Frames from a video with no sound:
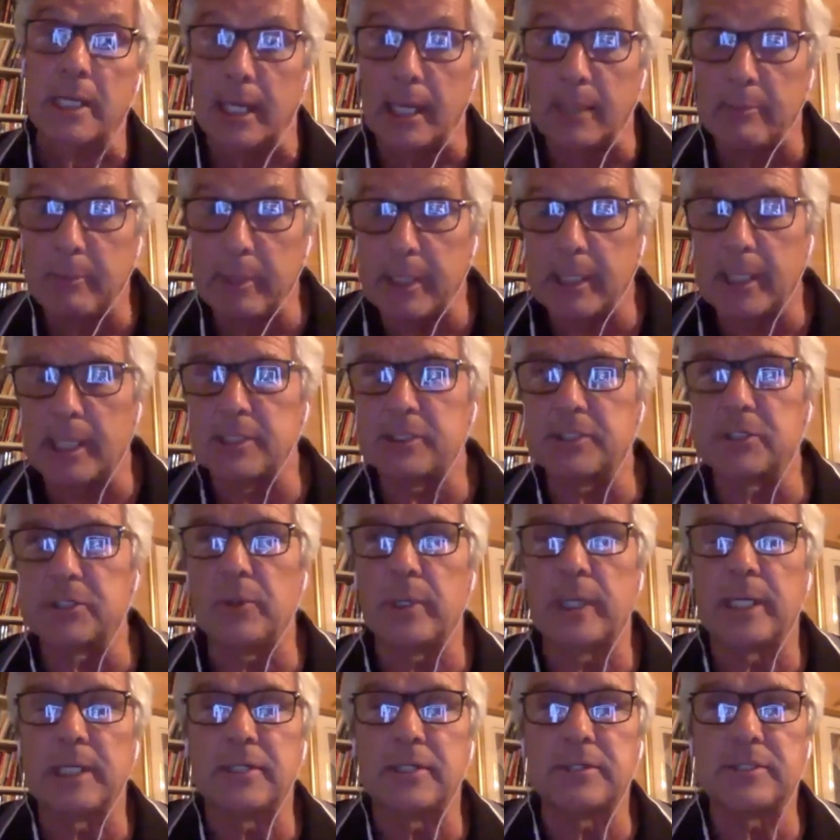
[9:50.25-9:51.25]
I mean, as
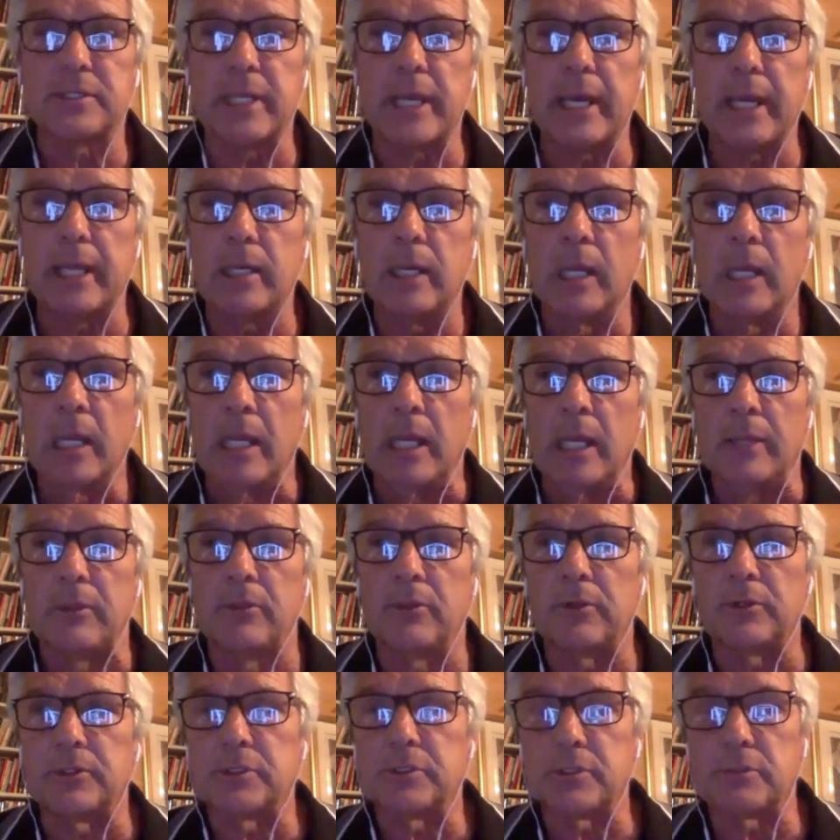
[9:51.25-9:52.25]
you had said,
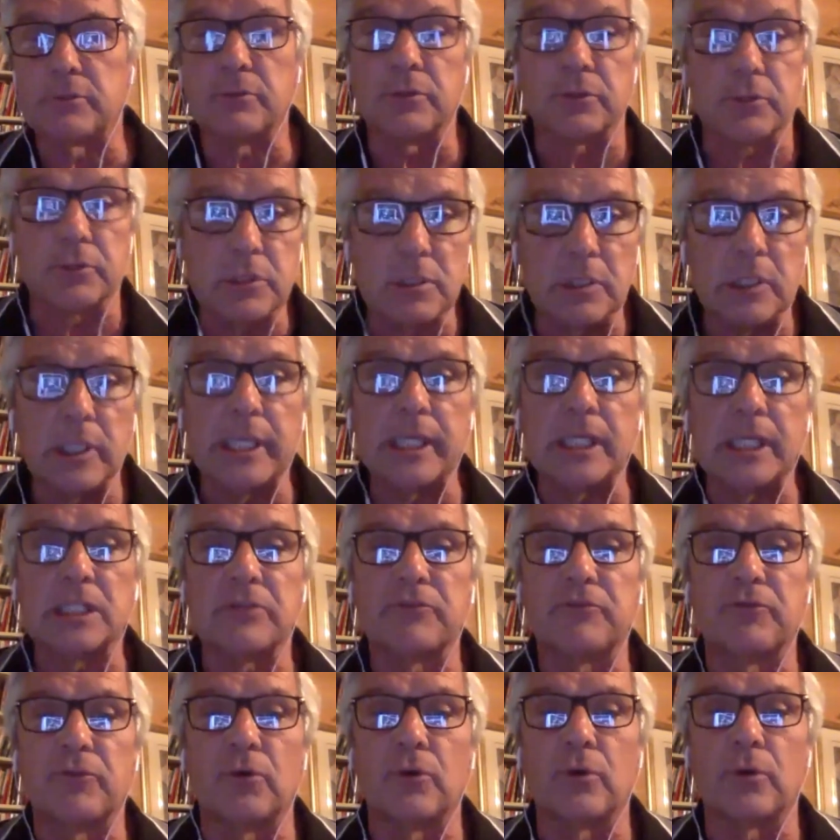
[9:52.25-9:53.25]
There's
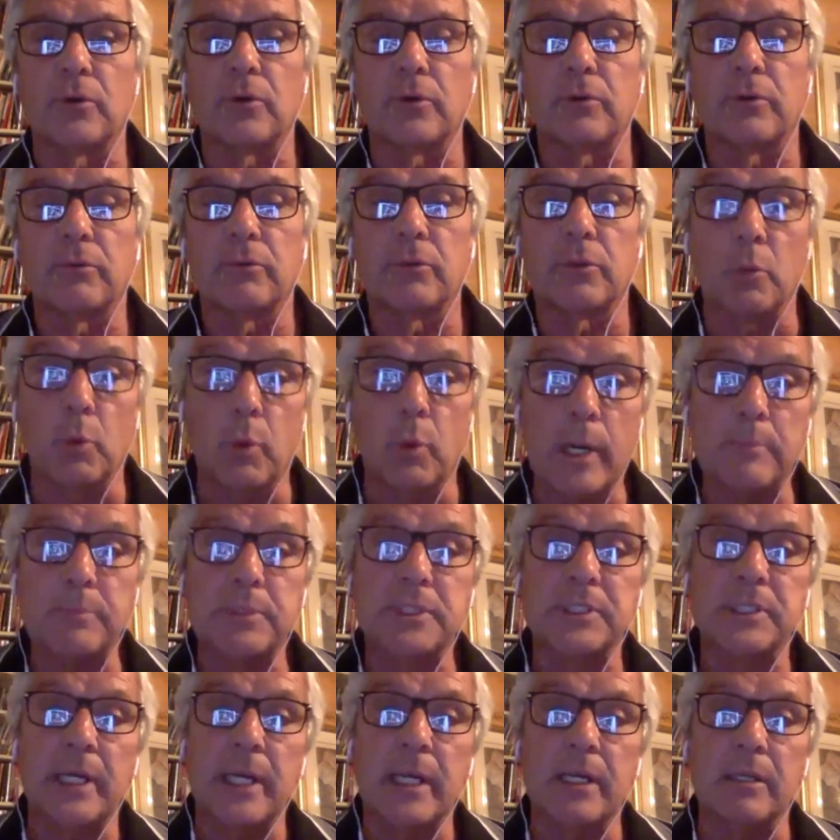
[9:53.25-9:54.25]
links for the
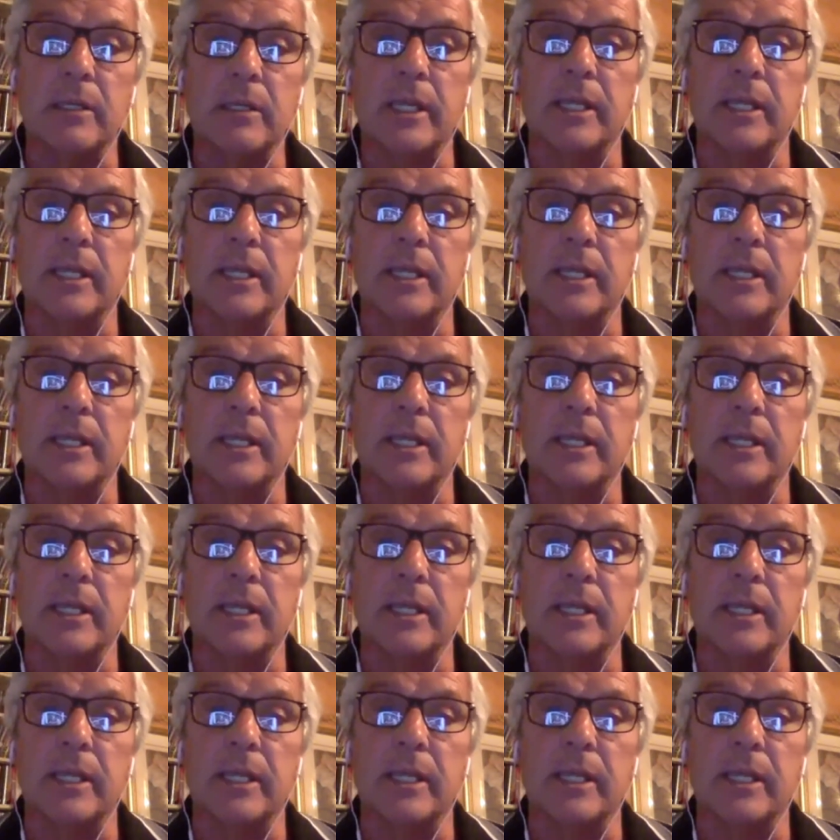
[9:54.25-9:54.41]
website,